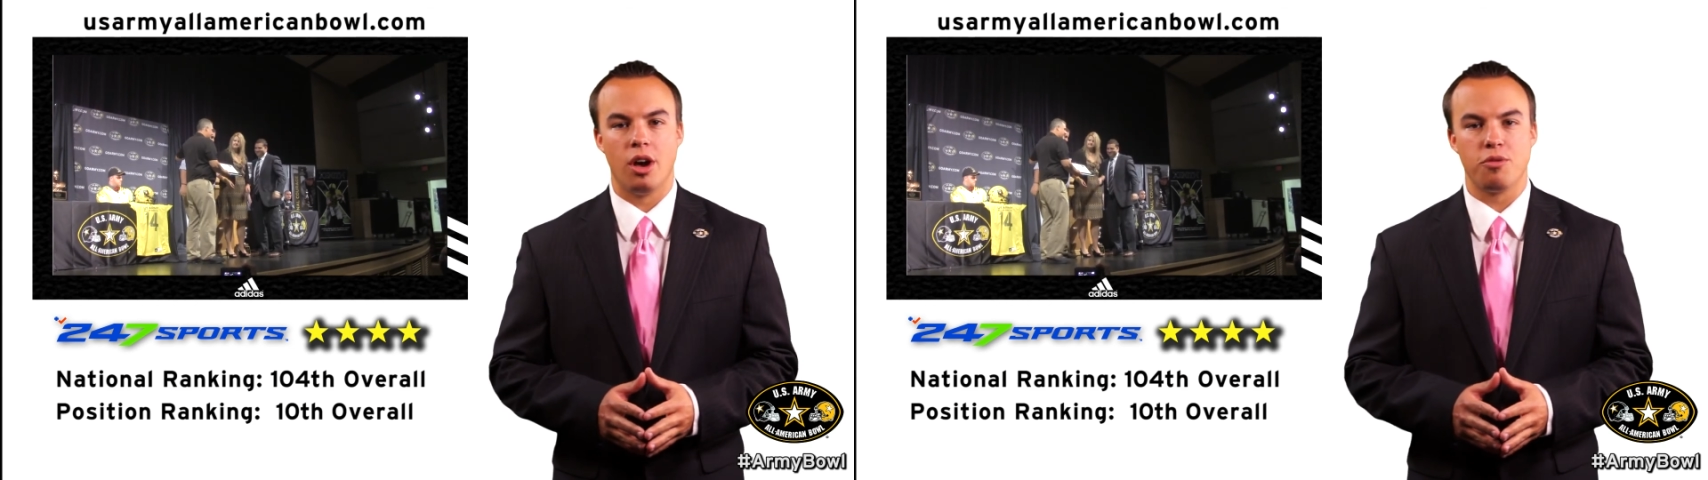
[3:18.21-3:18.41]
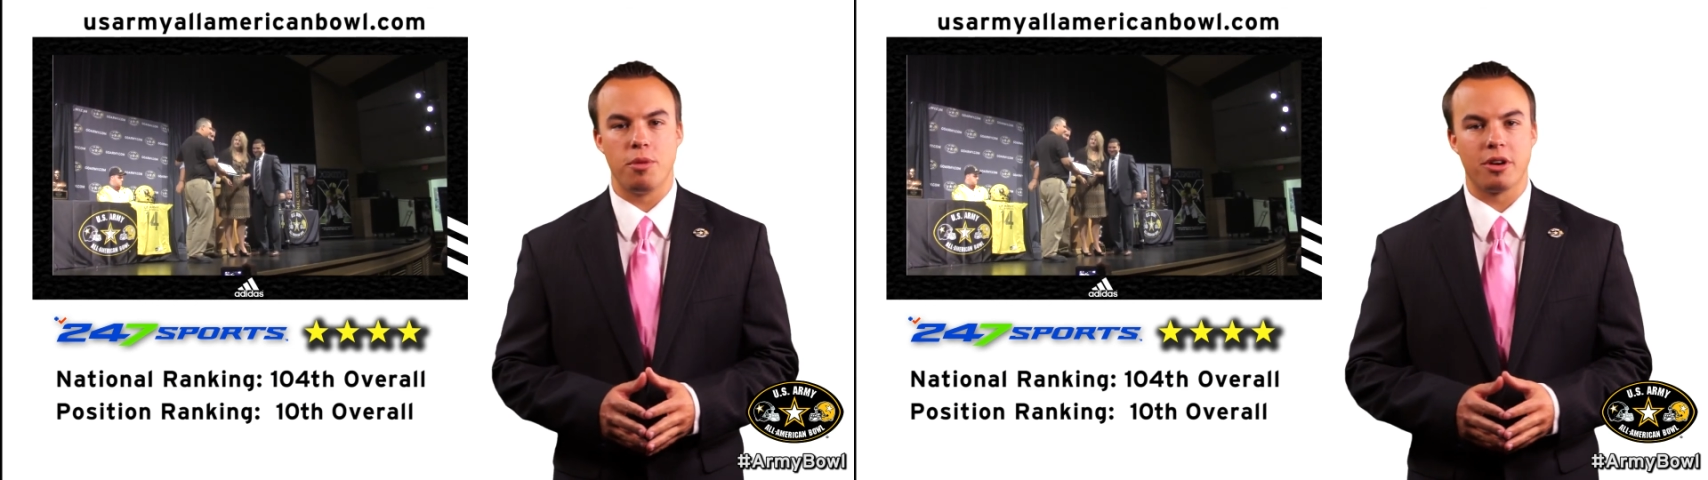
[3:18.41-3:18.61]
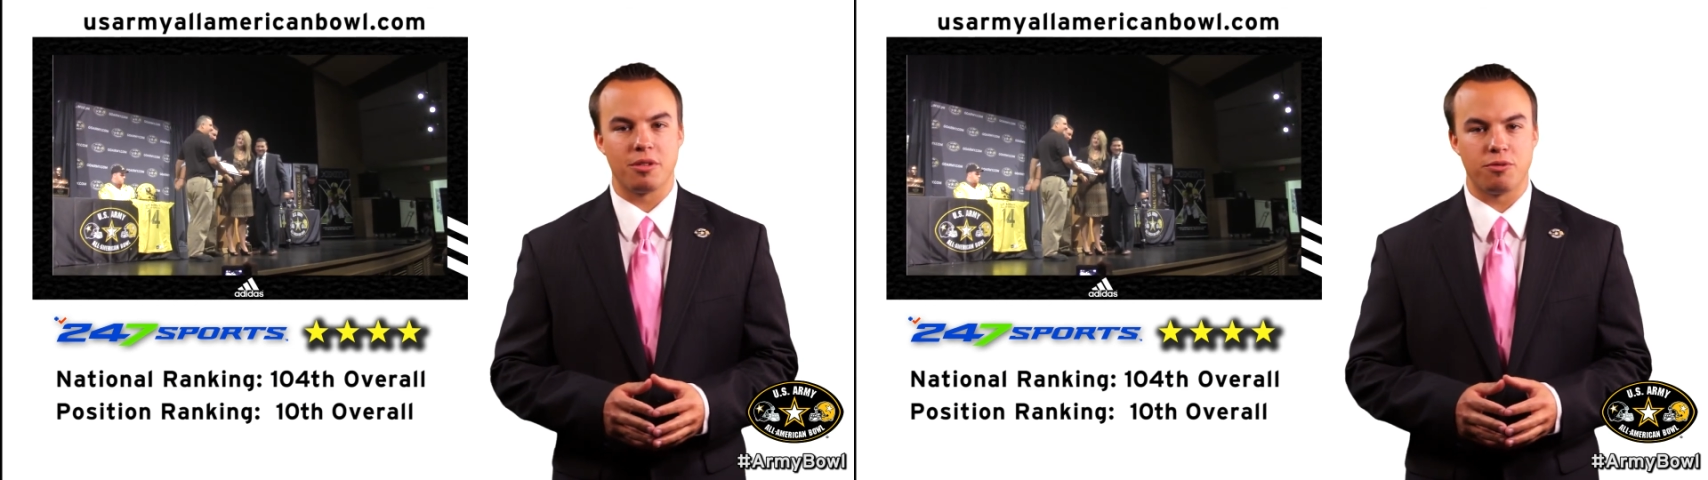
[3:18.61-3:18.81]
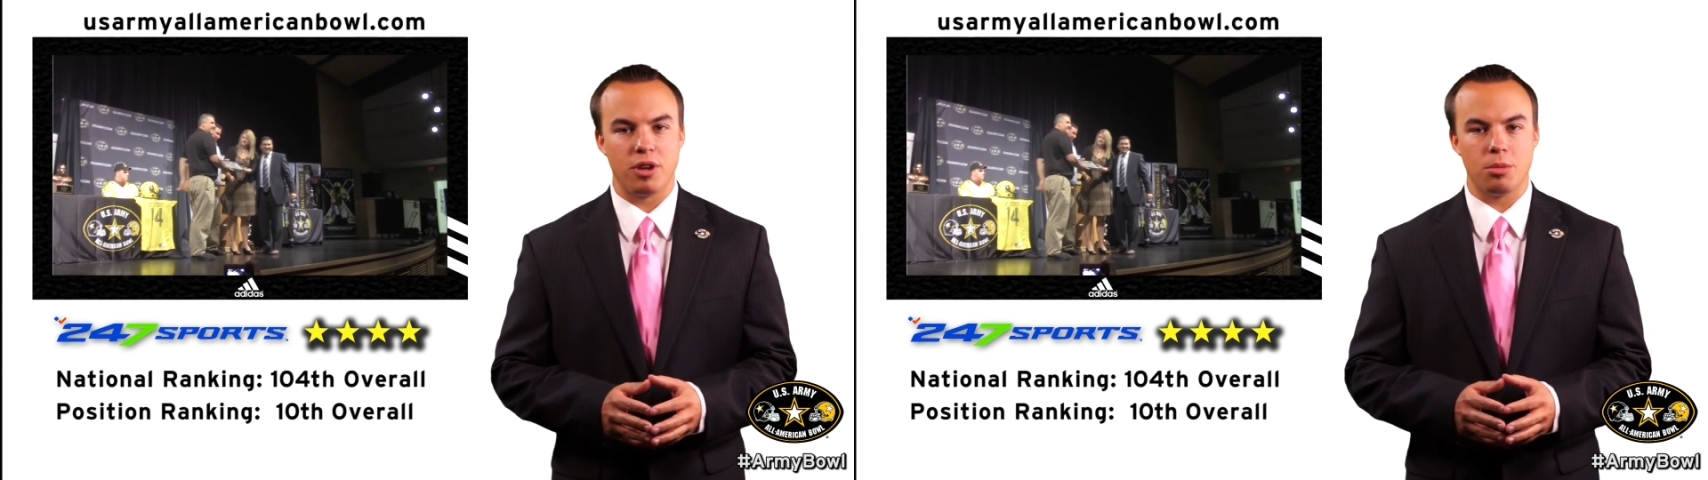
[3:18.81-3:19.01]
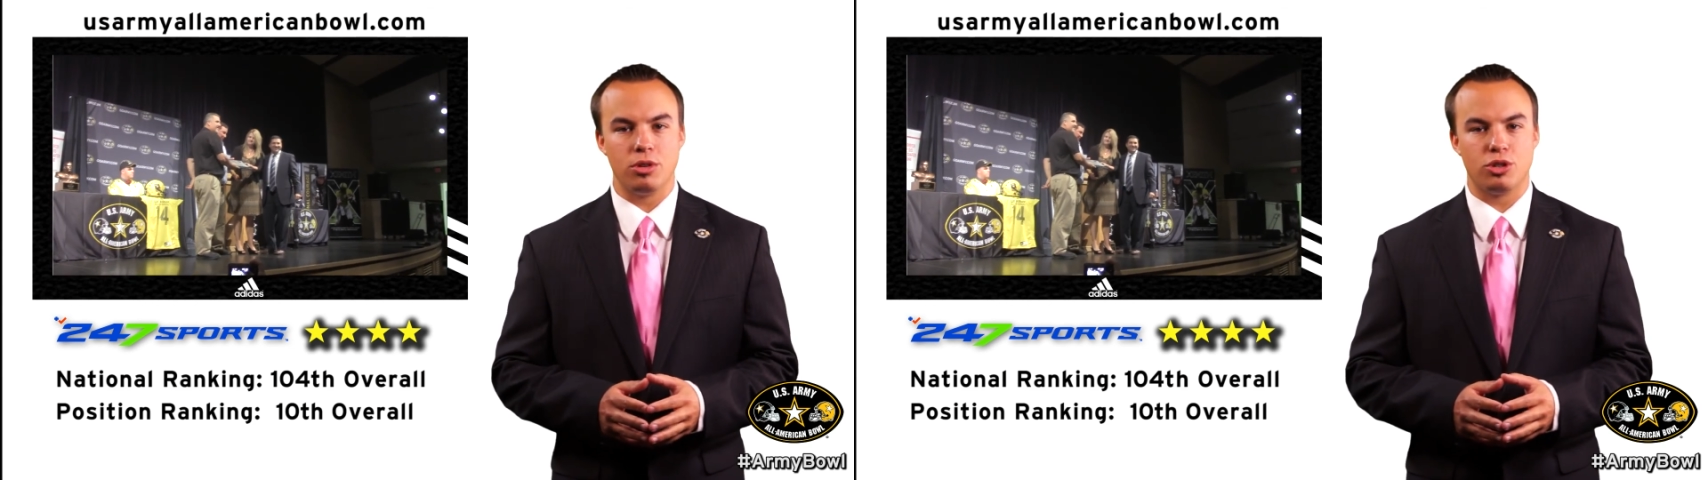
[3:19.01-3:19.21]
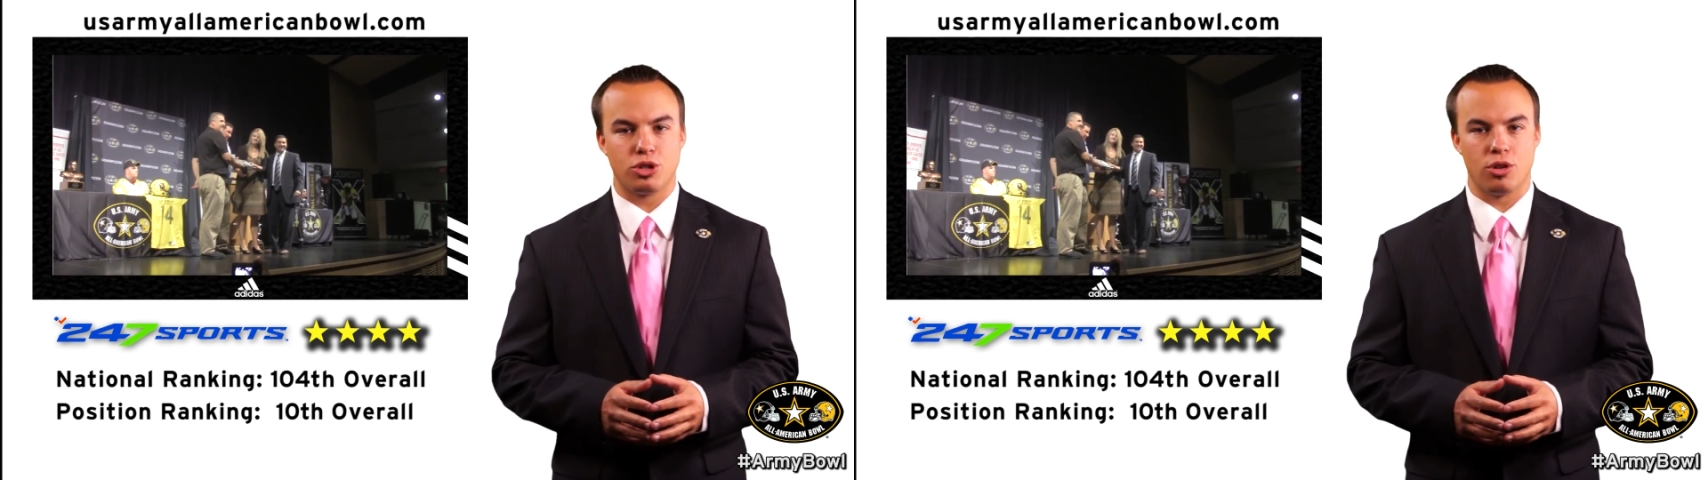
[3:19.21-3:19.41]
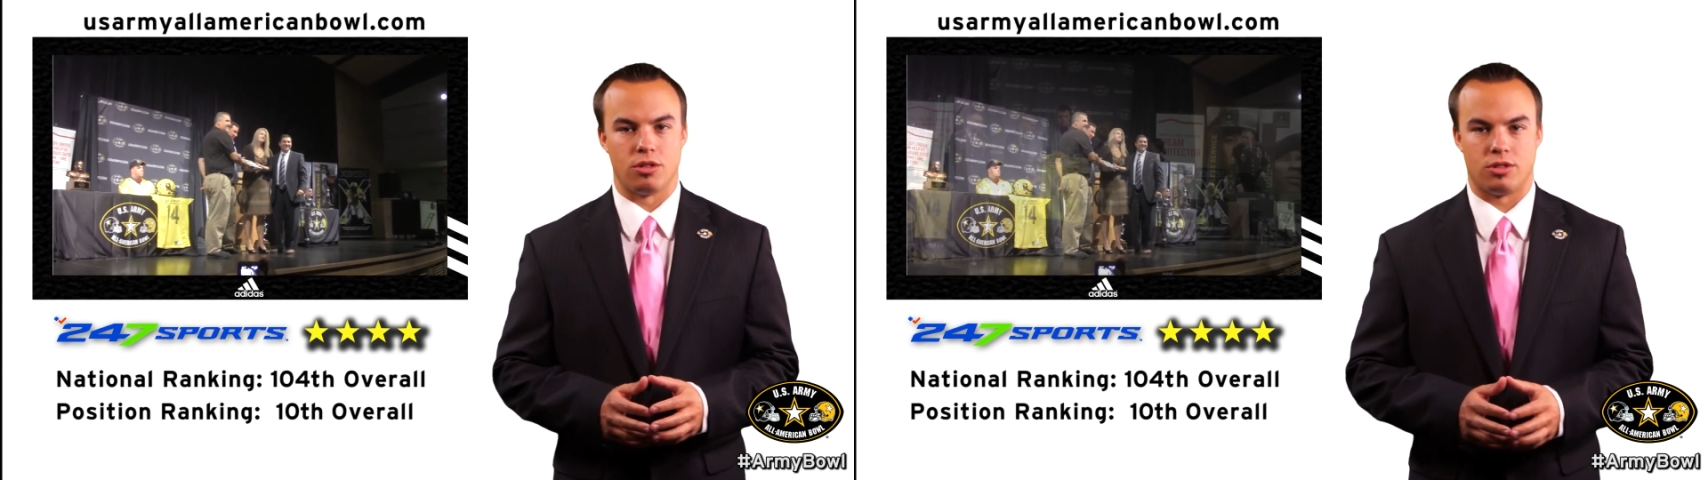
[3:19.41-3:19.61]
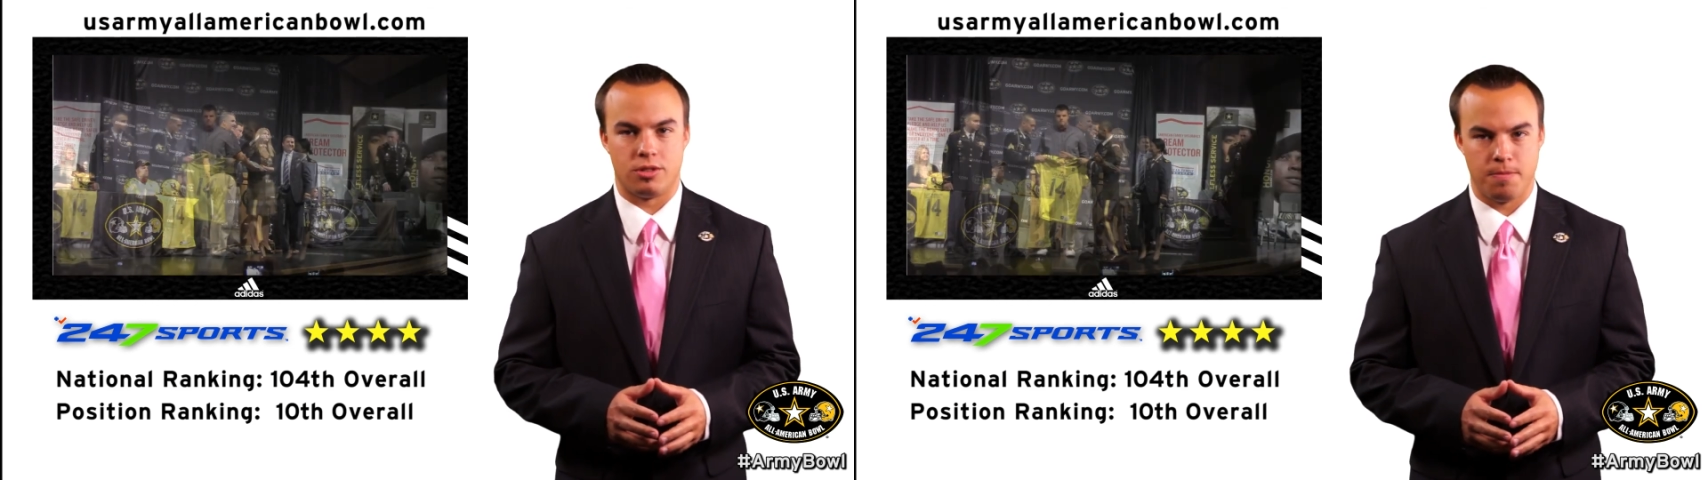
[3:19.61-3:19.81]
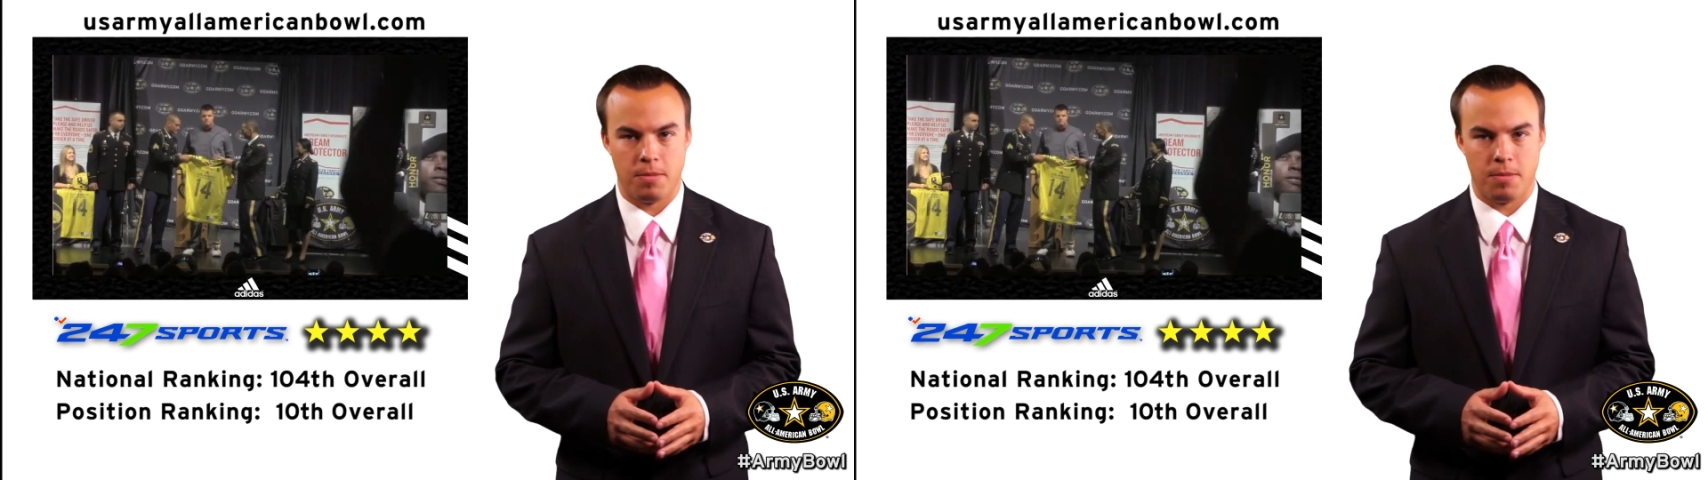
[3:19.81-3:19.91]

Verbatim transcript: of American Family Insurance.